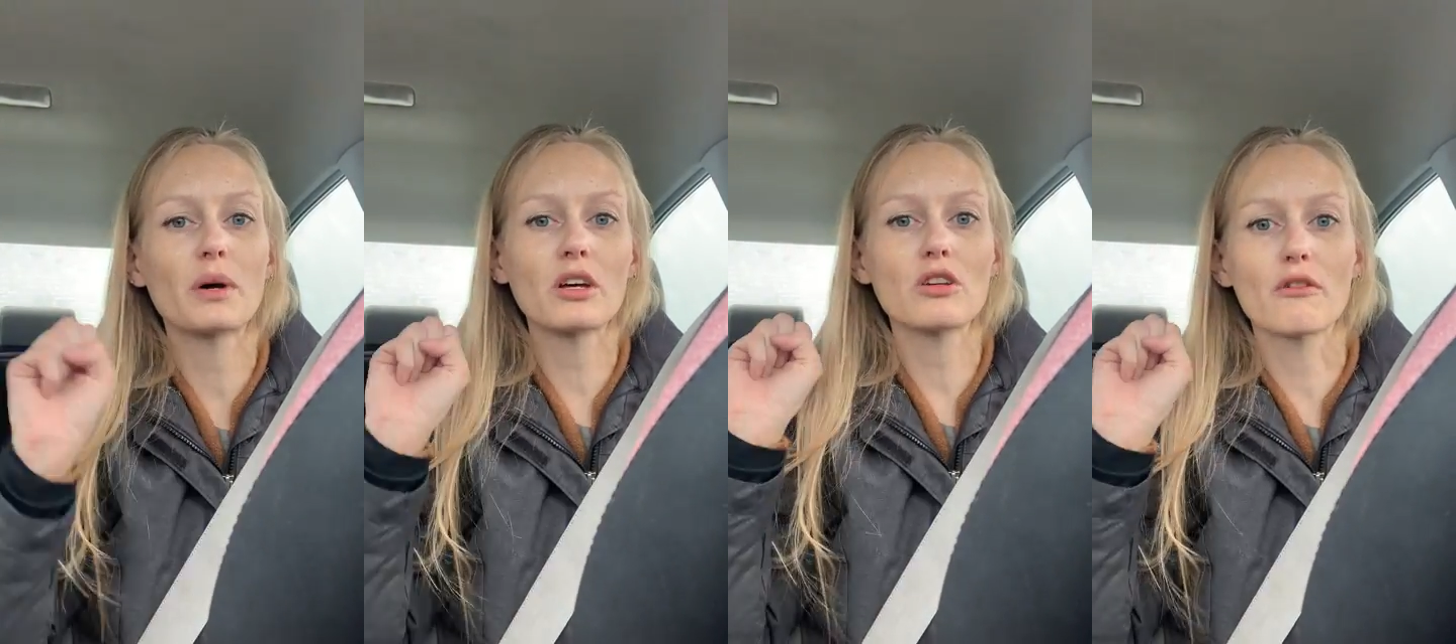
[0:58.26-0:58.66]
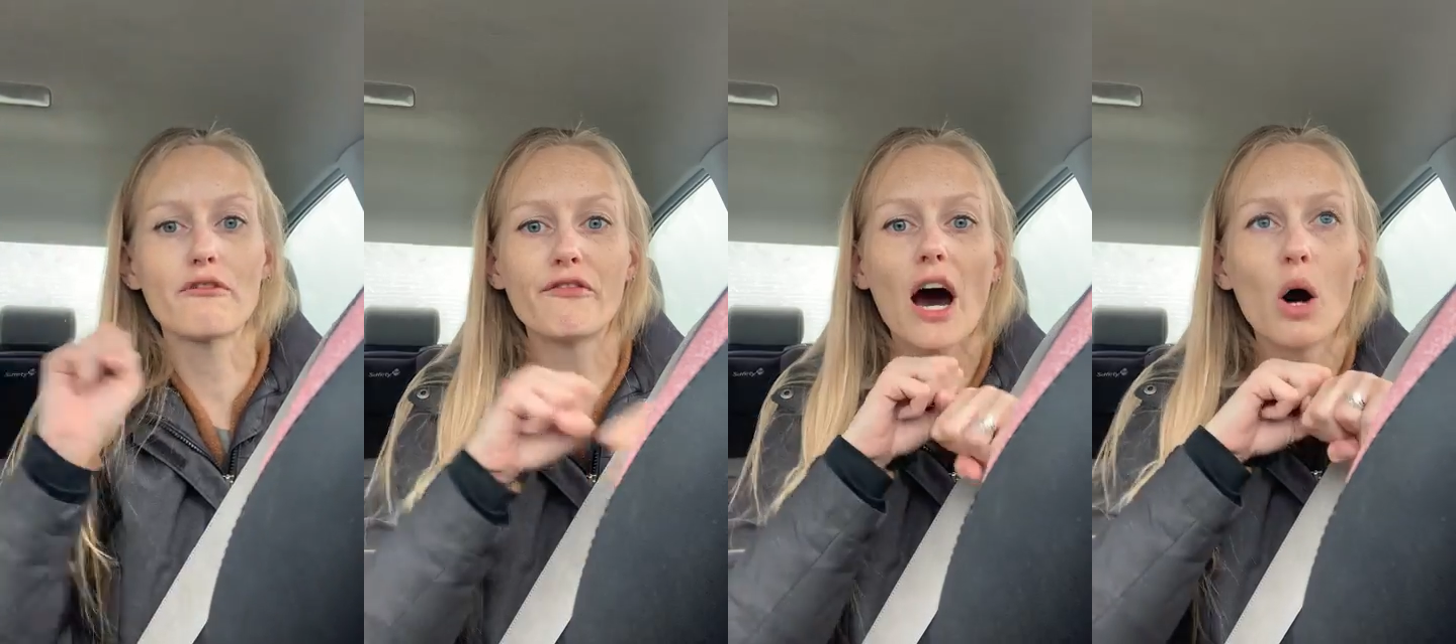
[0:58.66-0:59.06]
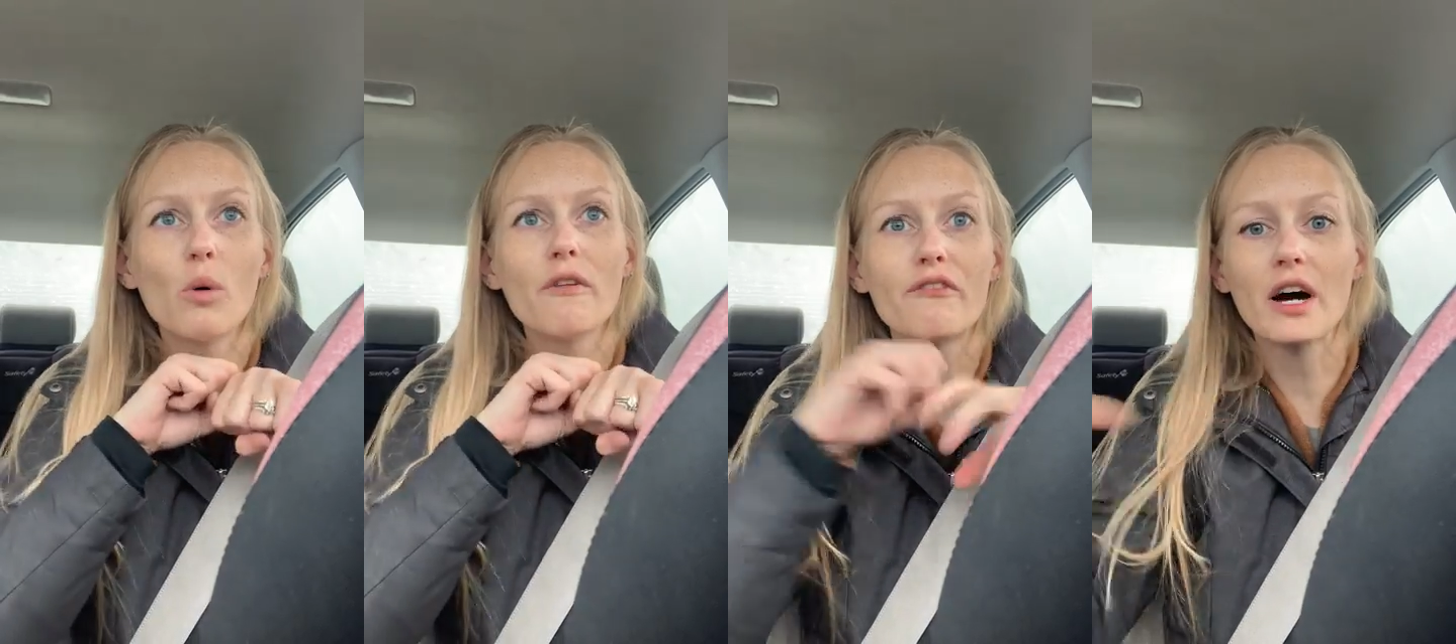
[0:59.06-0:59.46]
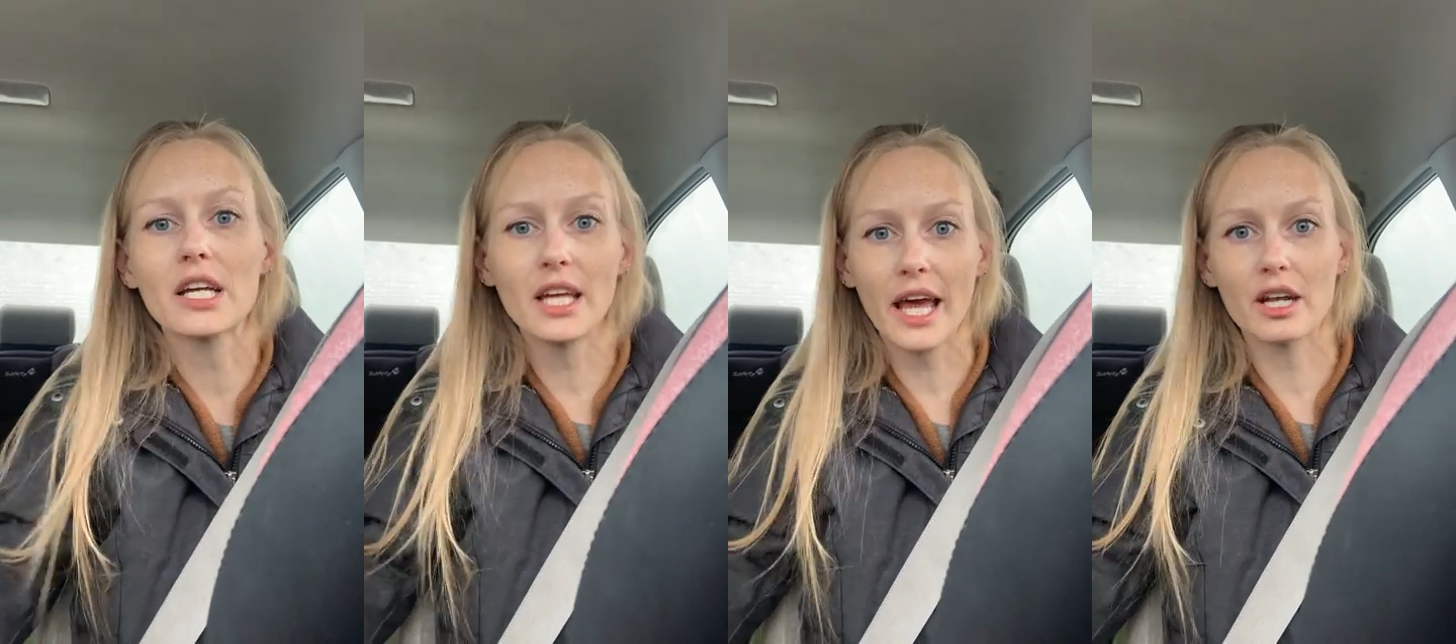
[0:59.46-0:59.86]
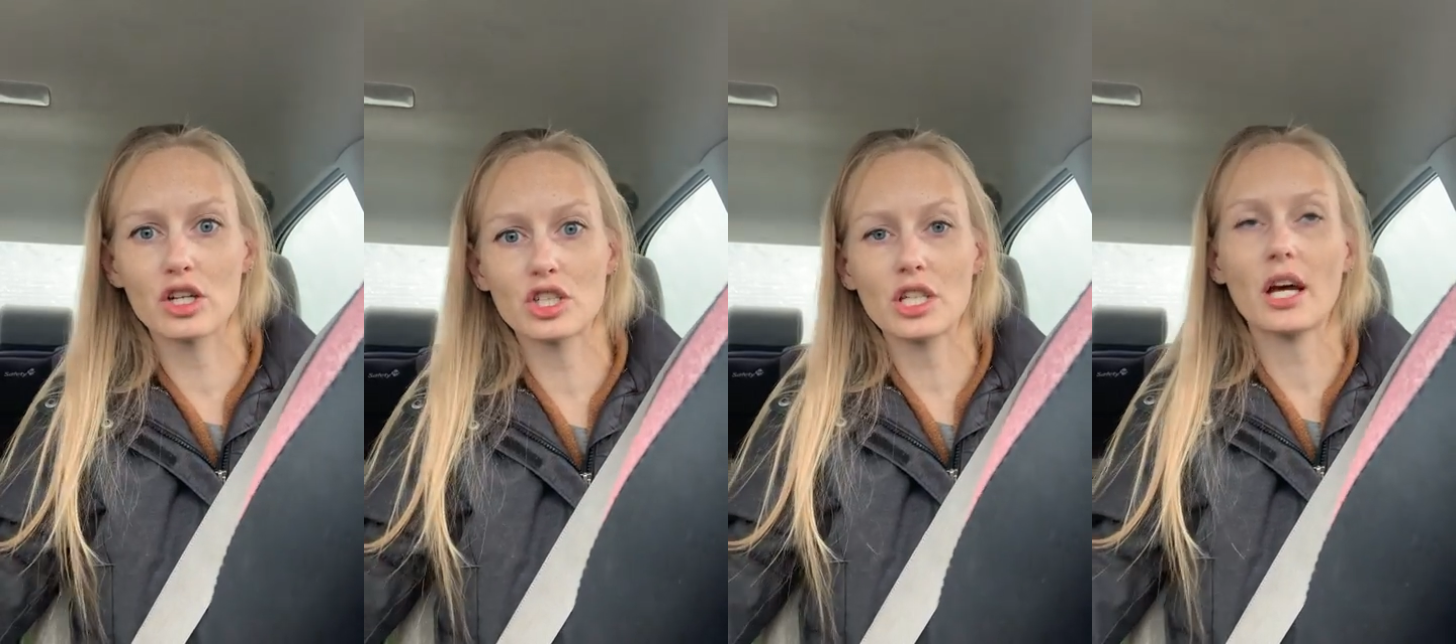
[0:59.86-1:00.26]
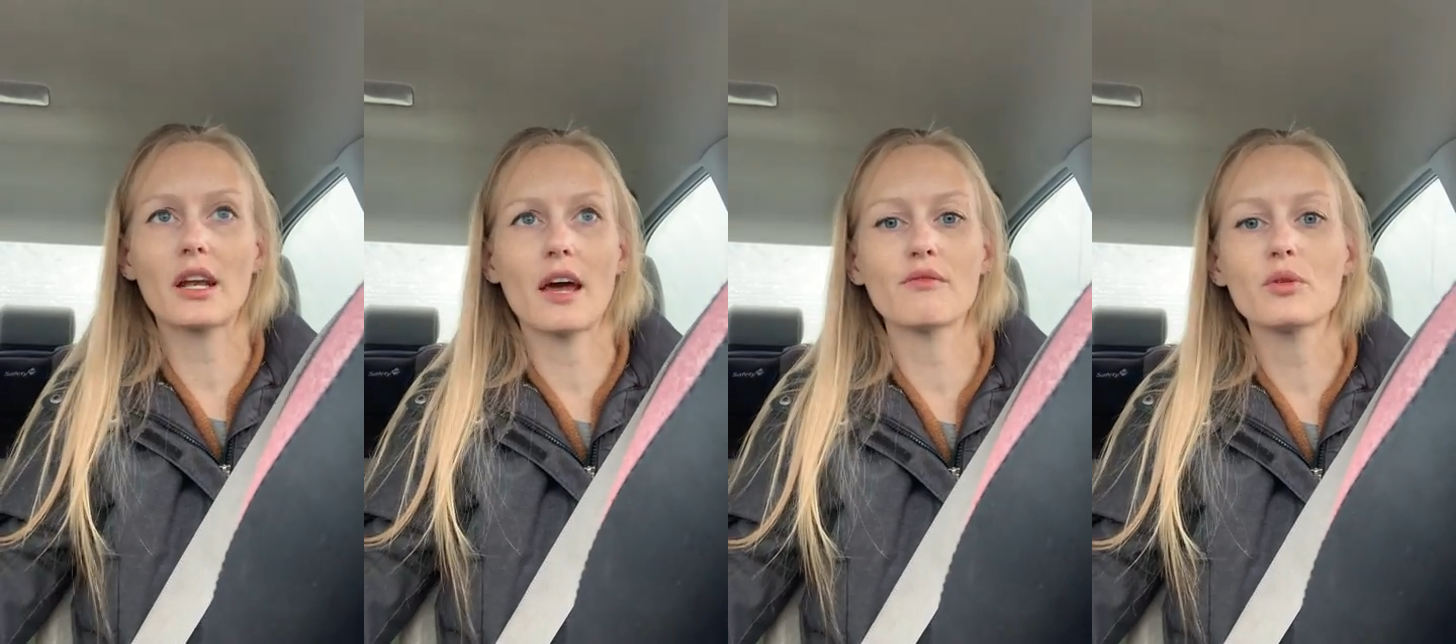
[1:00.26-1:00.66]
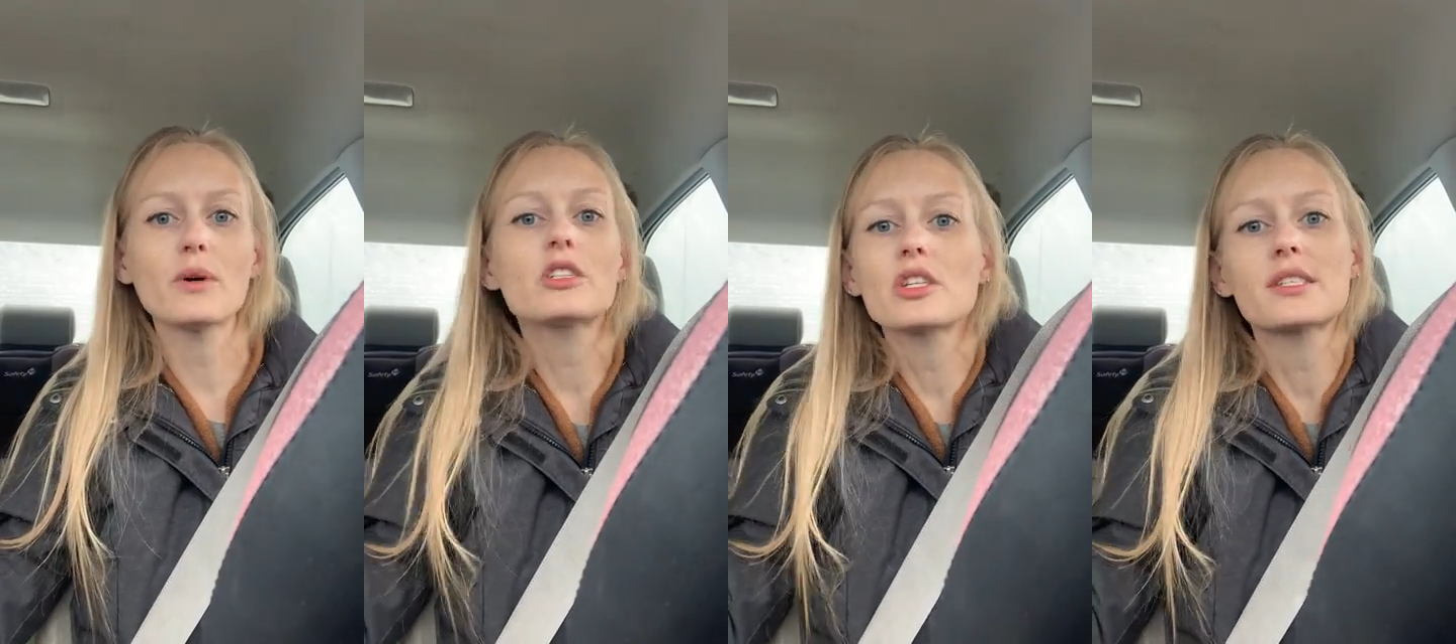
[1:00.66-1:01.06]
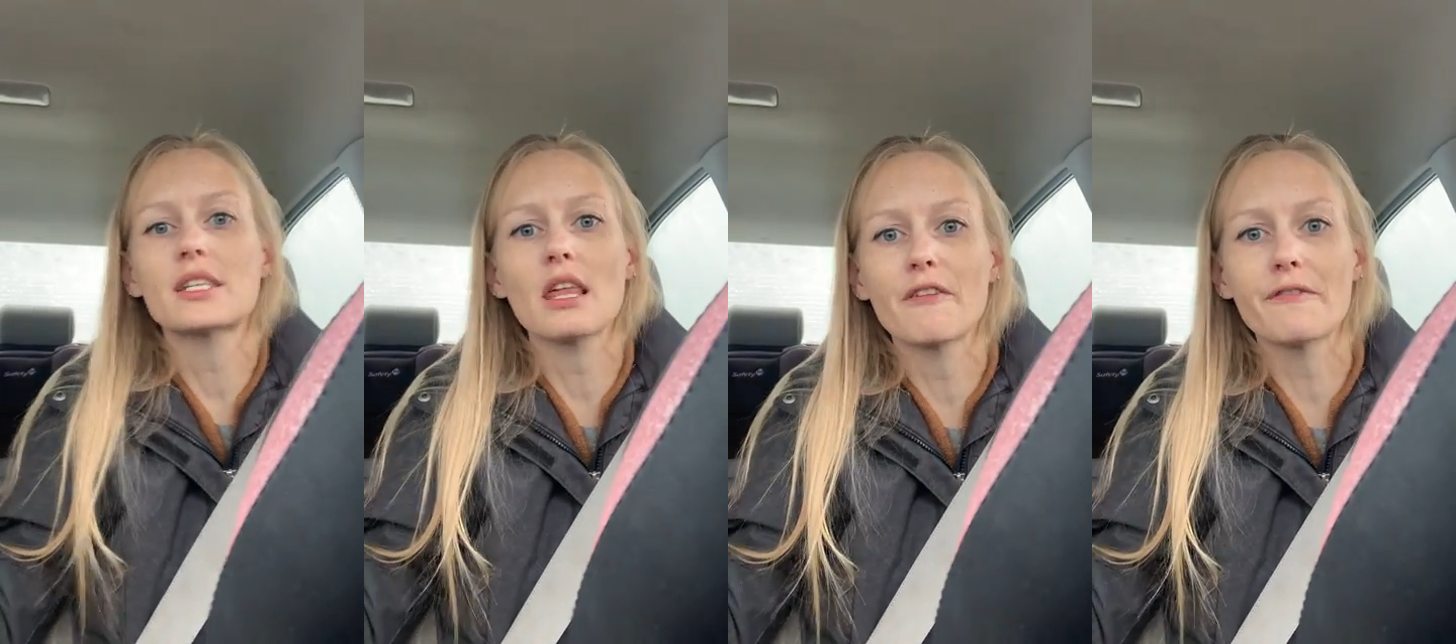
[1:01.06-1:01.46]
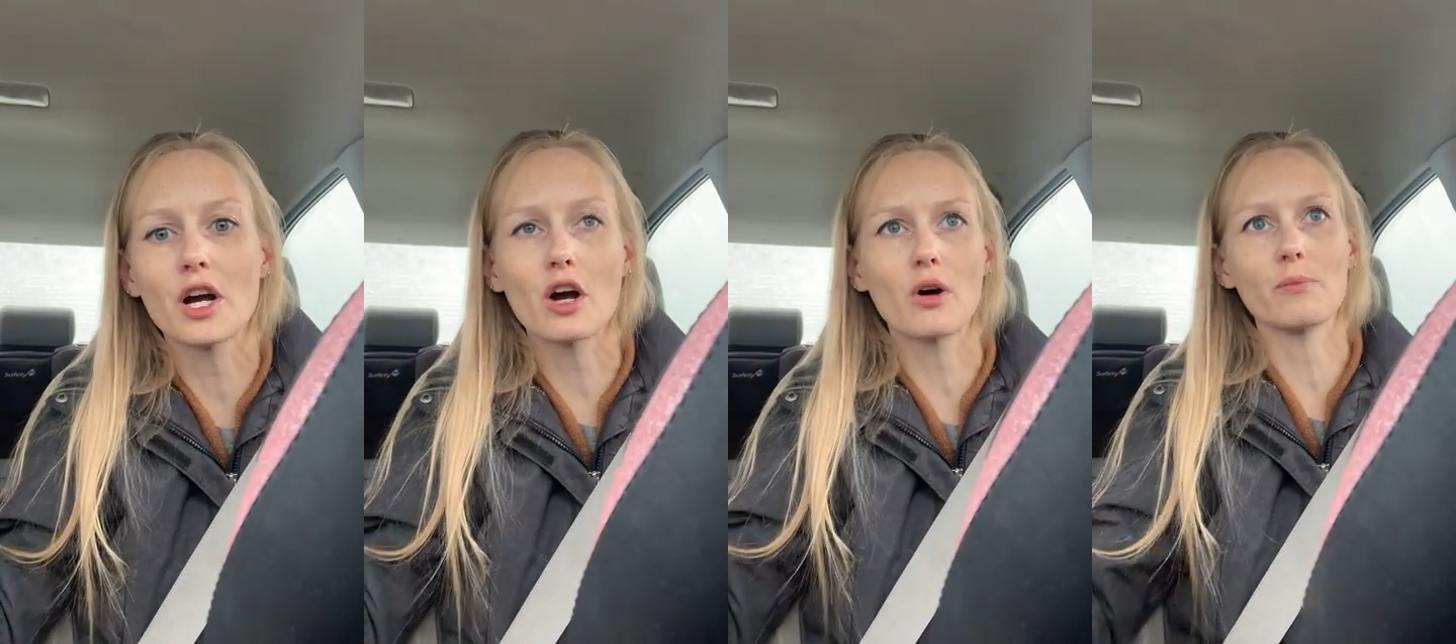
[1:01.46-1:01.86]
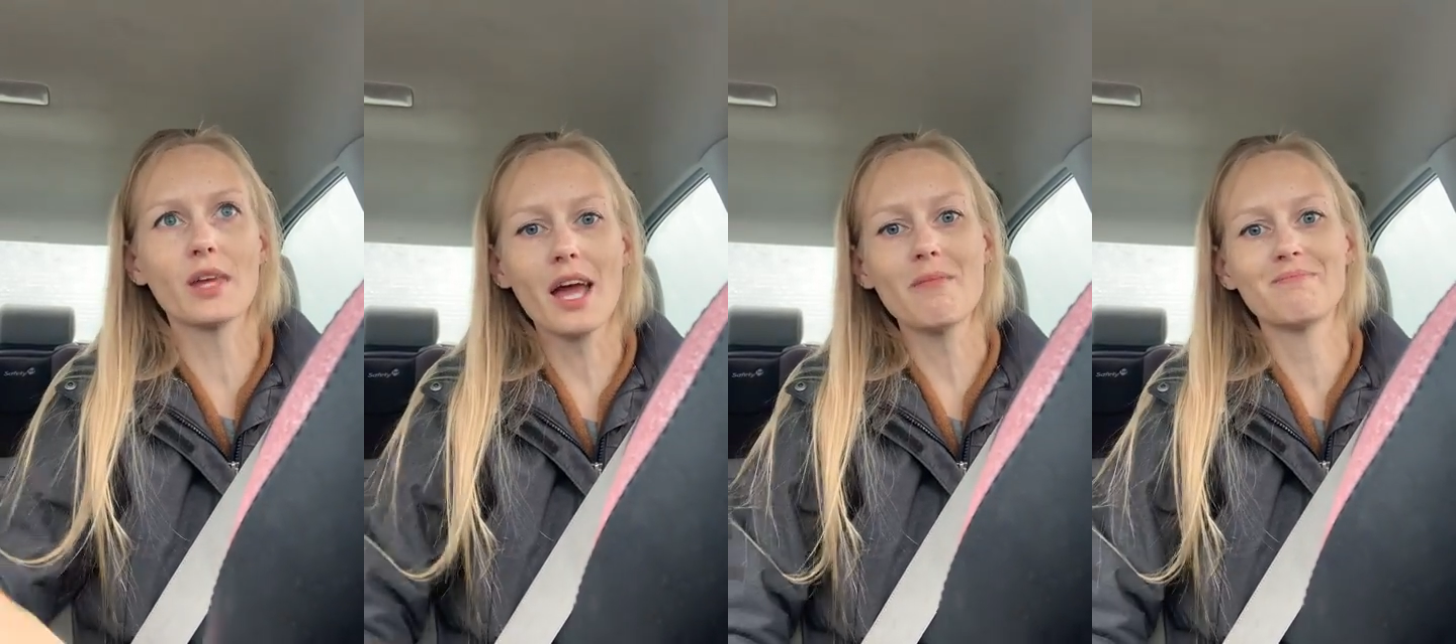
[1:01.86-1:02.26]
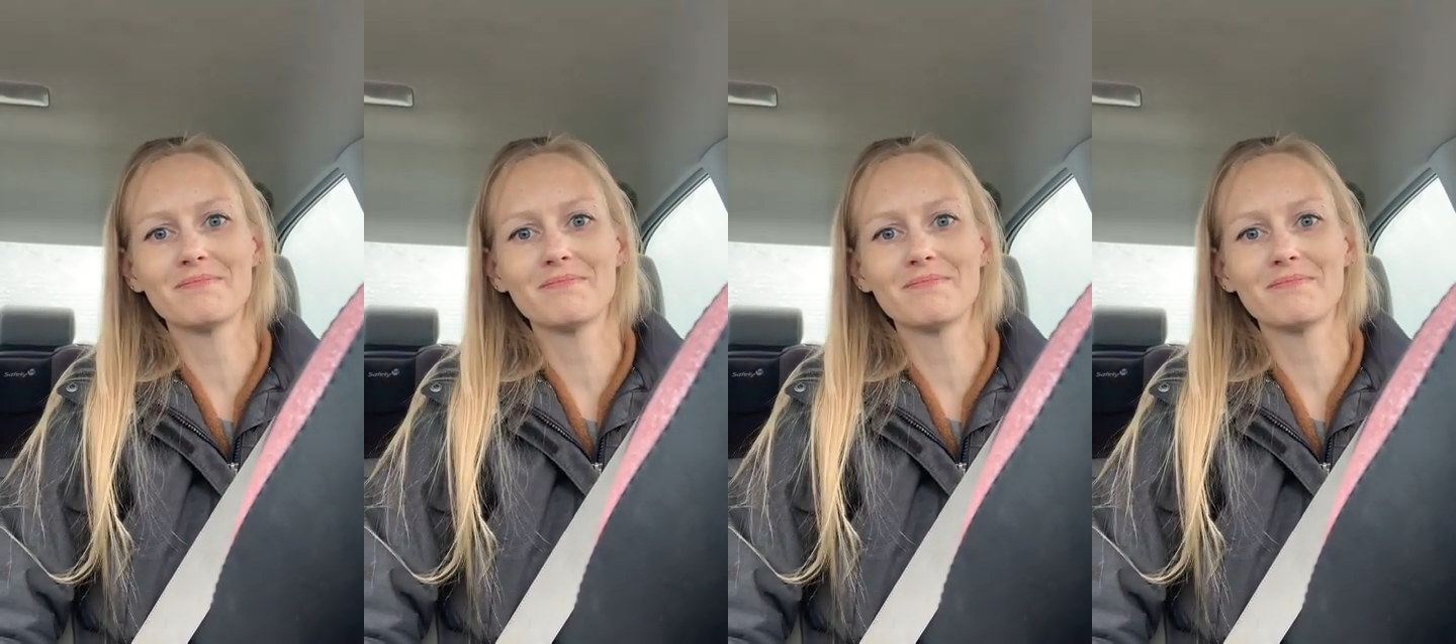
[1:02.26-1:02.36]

your foul fucking energy on everyone, just stay the fuck home, okay?